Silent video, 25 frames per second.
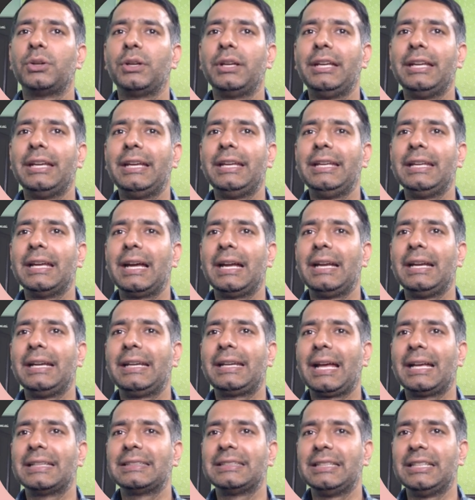So here
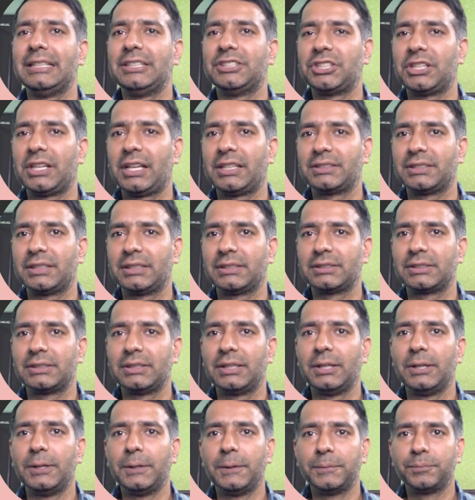it has initialized
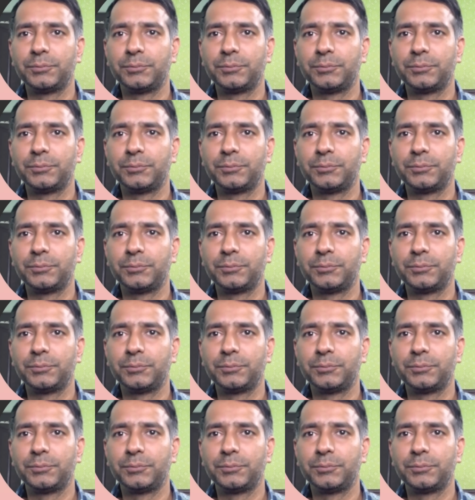this.